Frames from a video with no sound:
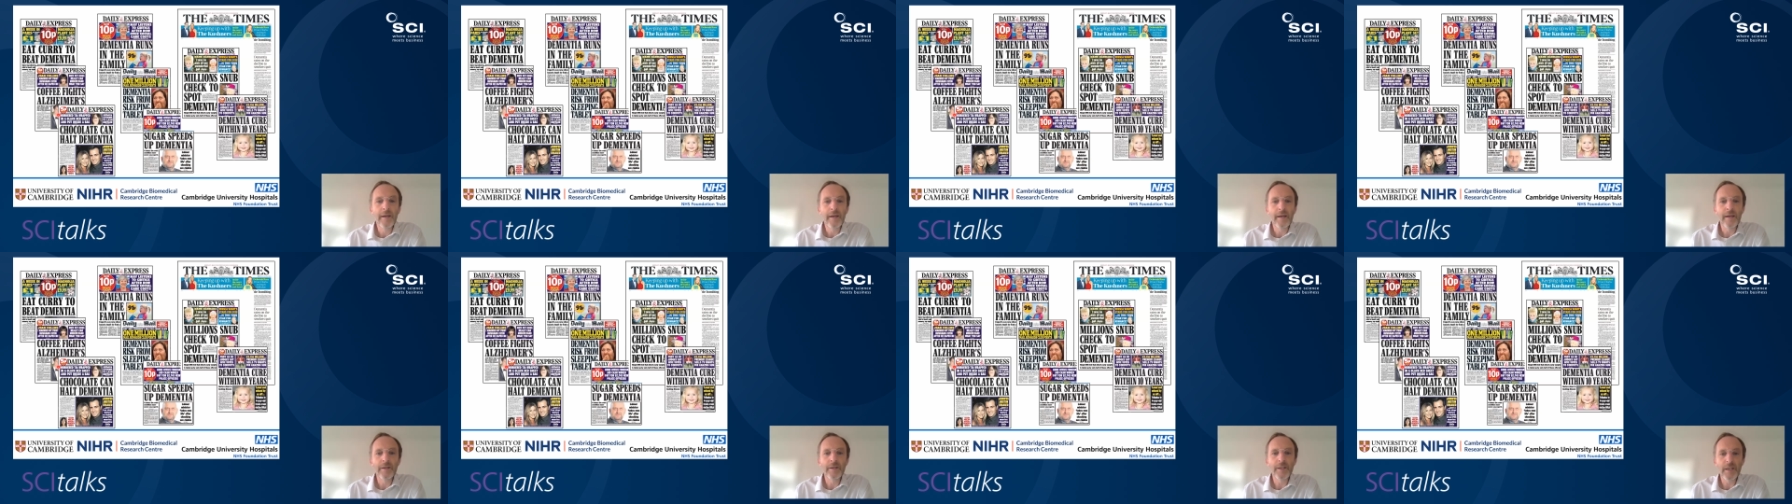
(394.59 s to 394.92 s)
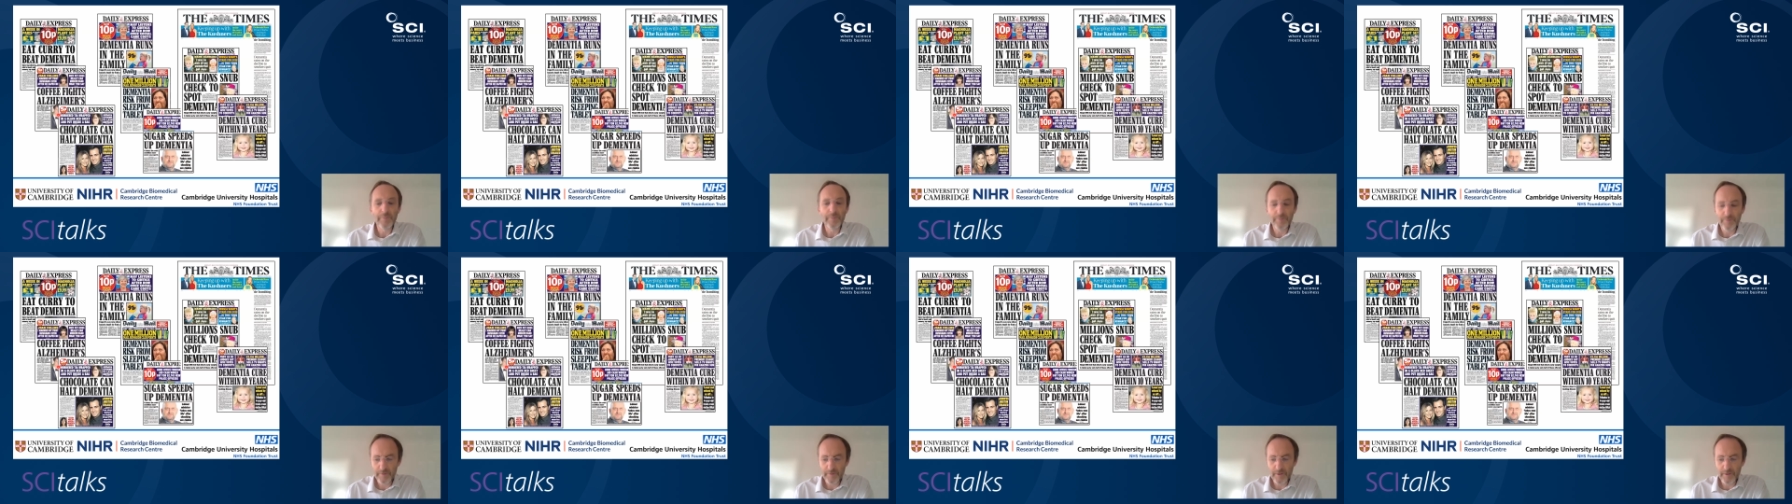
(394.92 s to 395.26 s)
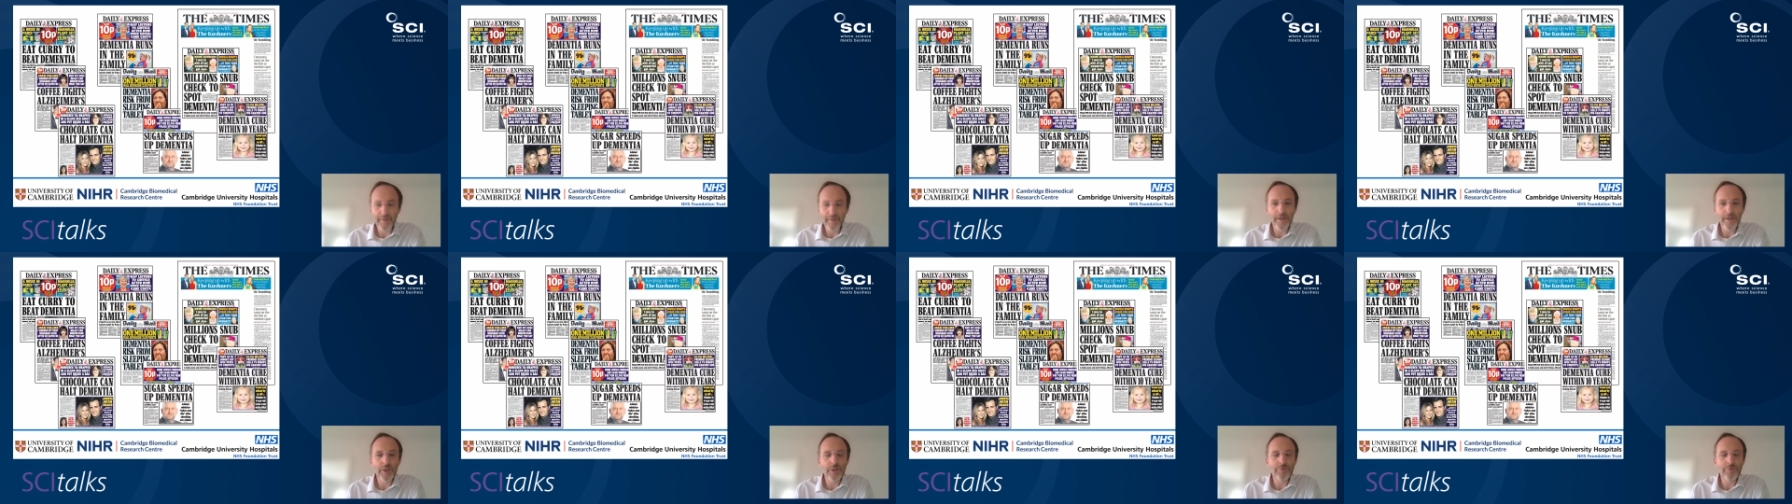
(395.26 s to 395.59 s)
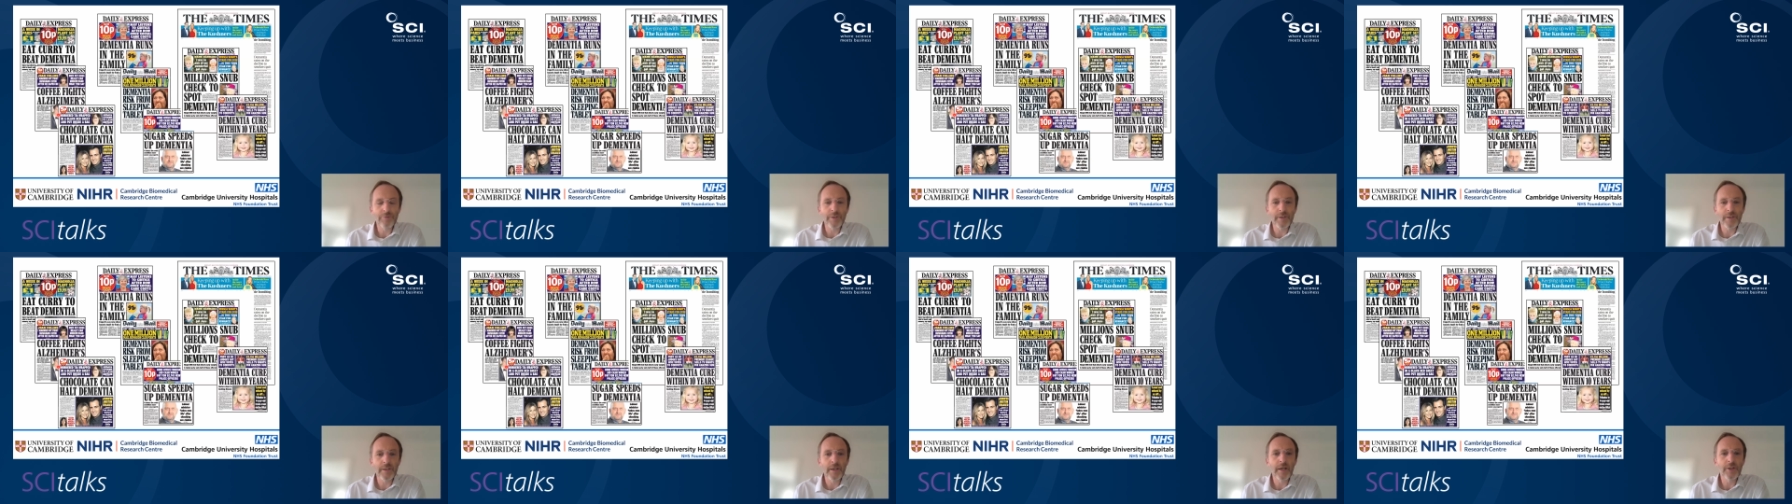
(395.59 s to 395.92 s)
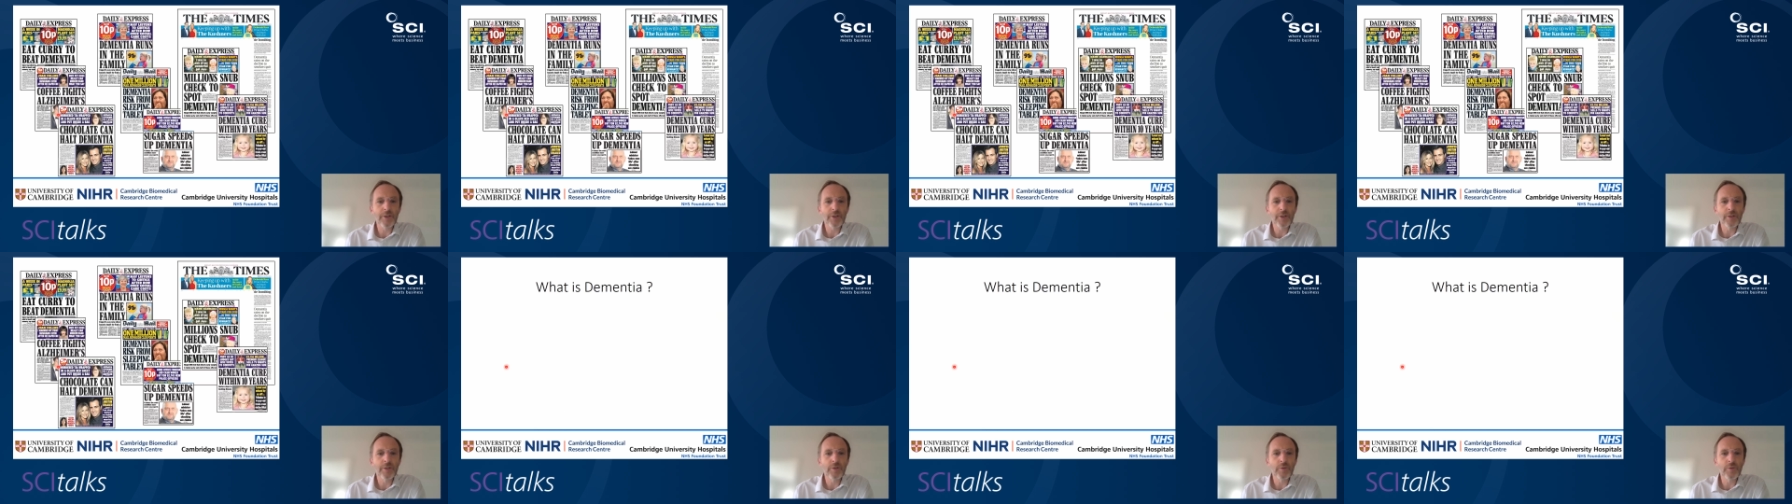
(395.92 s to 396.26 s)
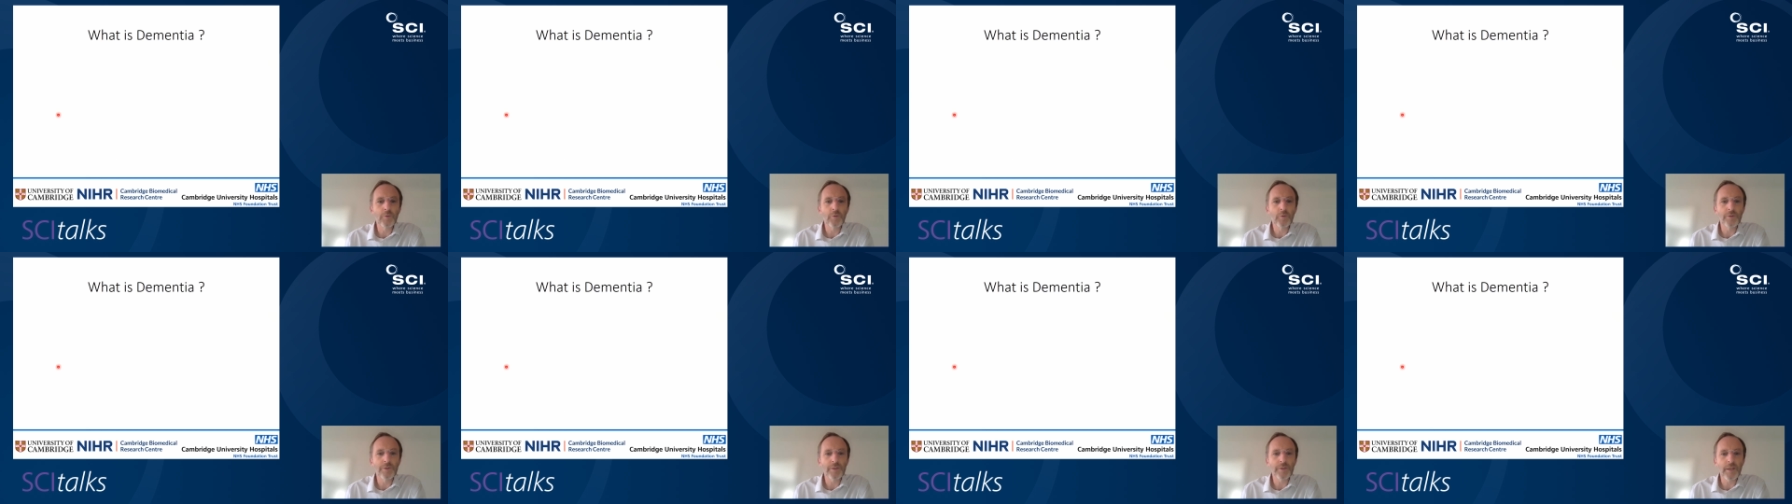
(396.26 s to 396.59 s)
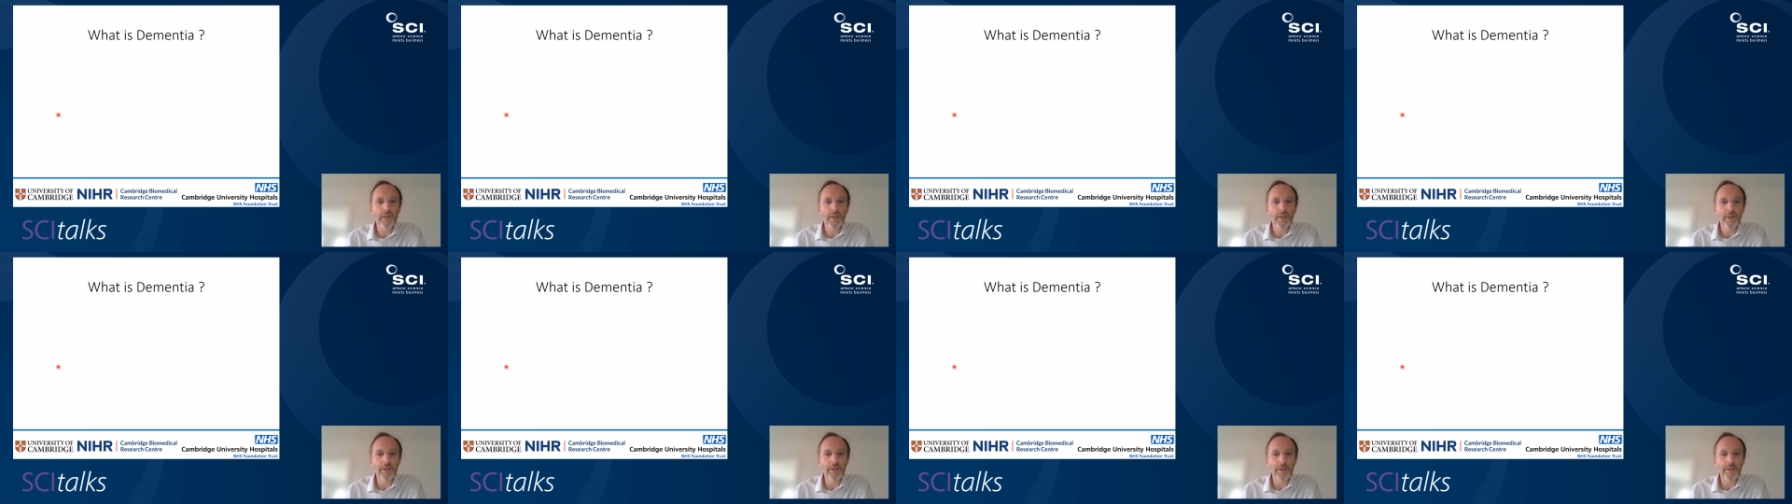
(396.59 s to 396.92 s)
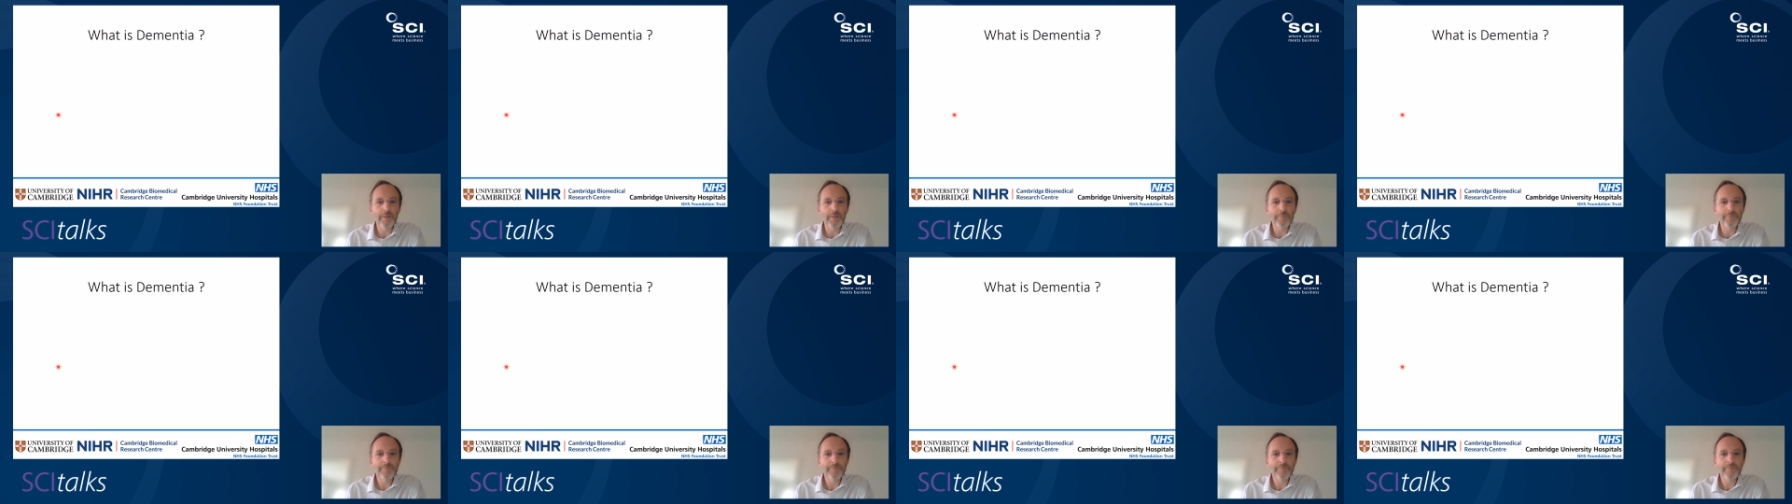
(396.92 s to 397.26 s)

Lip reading: in terms of dementia research and towards the cure.